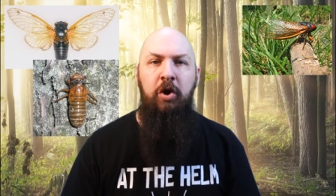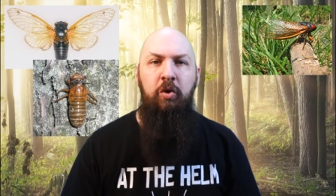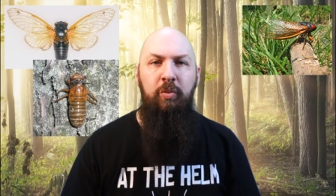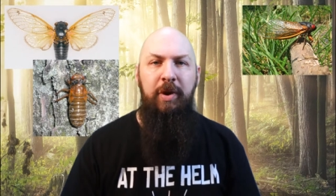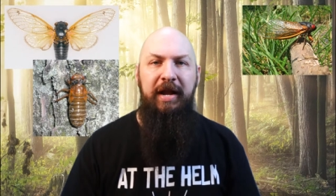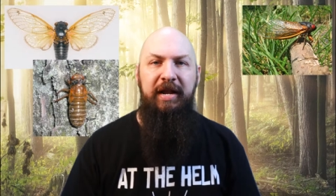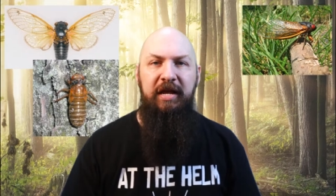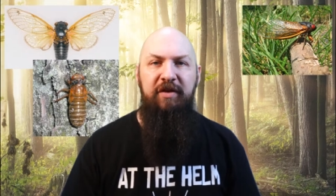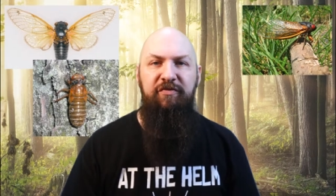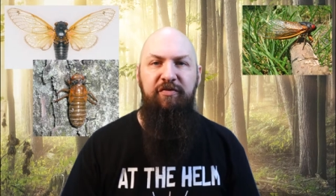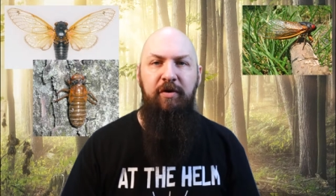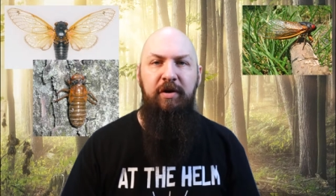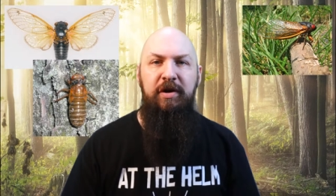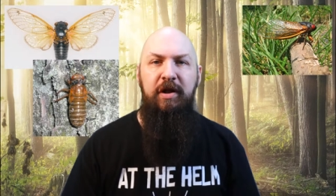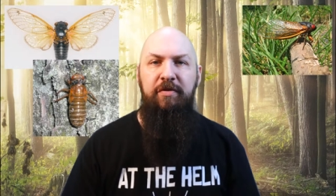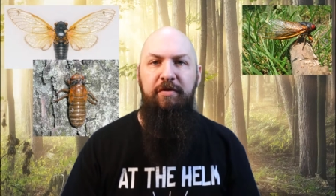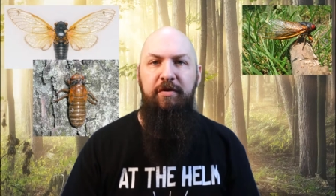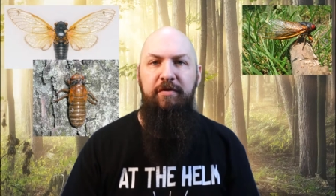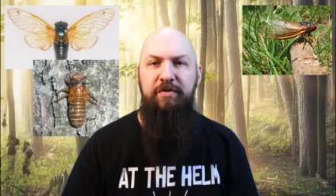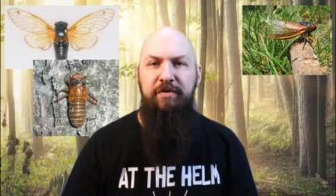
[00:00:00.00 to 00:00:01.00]
ready for
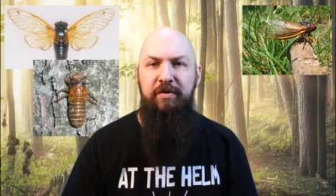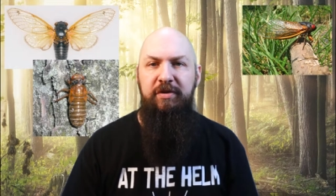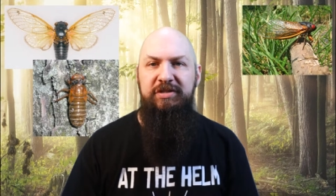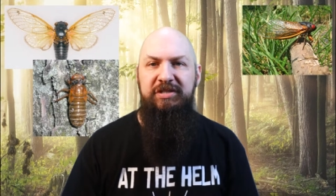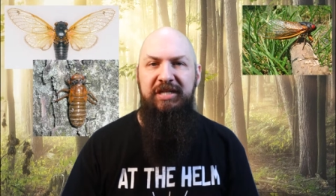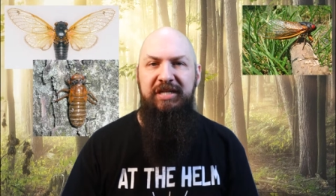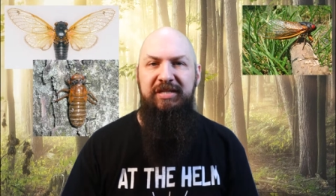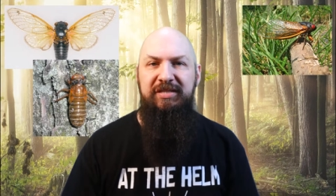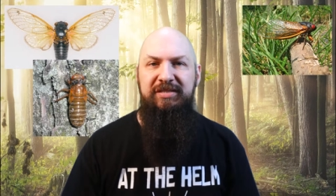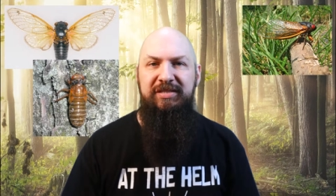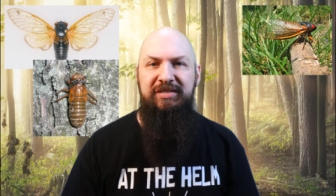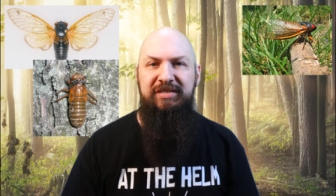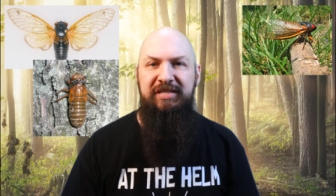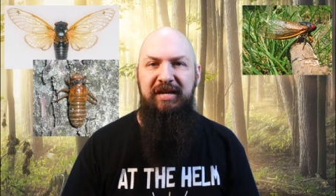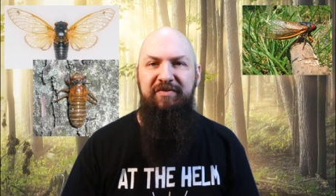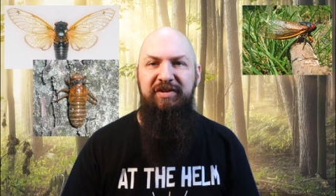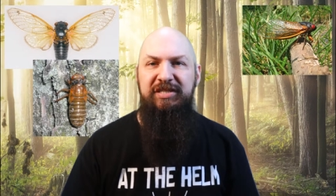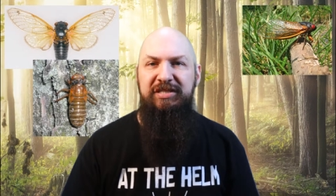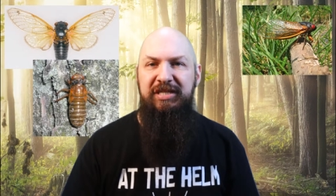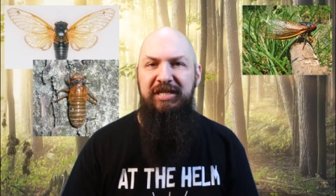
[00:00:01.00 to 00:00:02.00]
another thirteen to
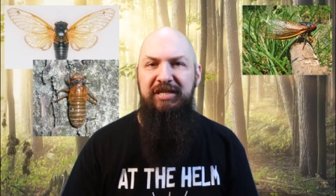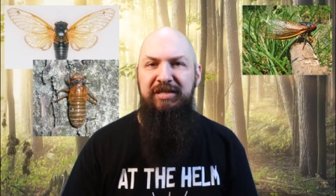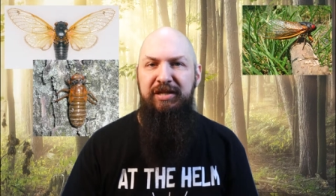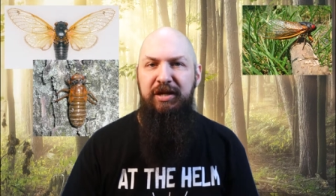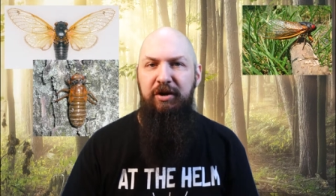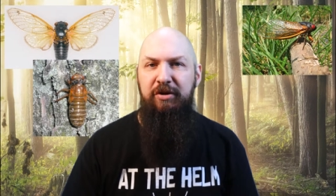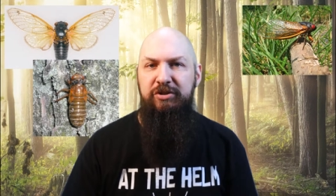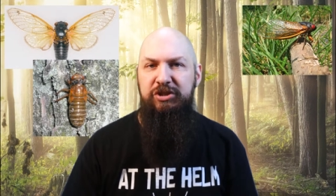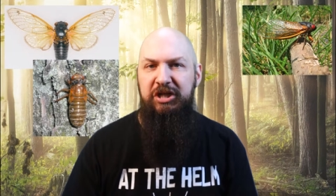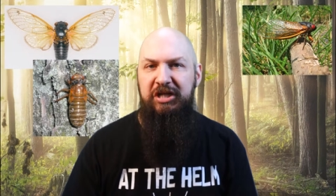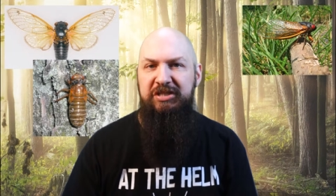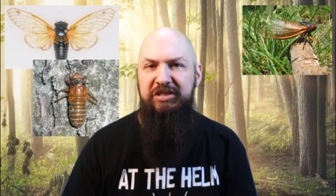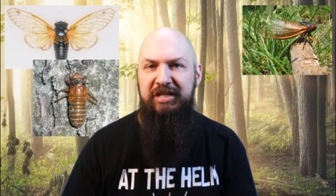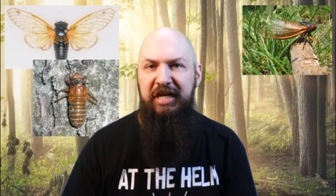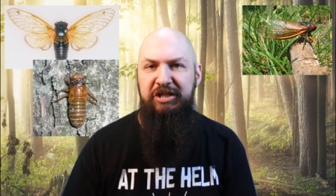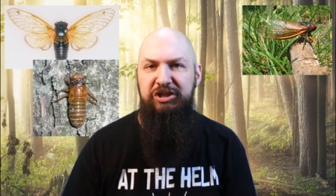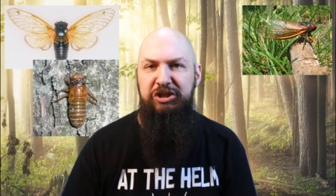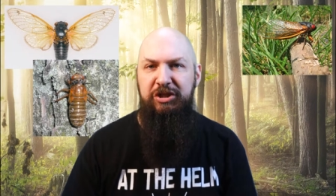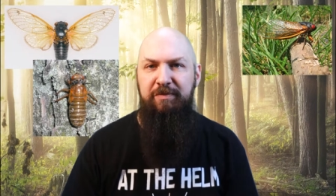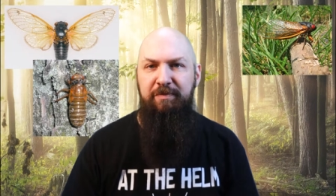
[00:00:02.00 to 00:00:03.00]
seventeen year
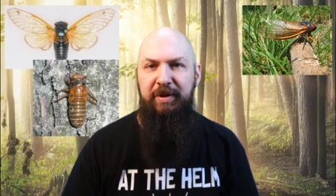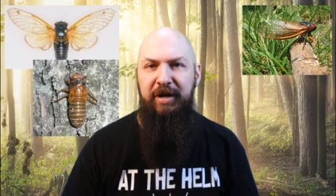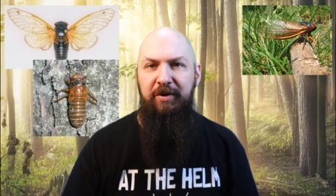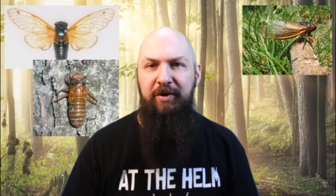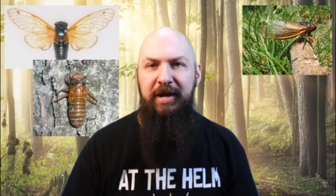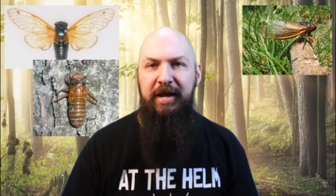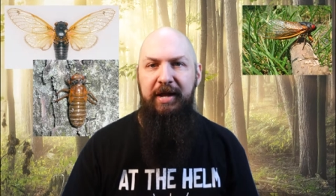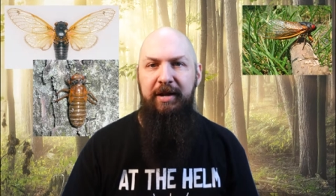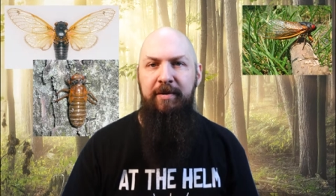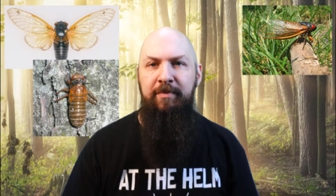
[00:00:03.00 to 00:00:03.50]
gestation period.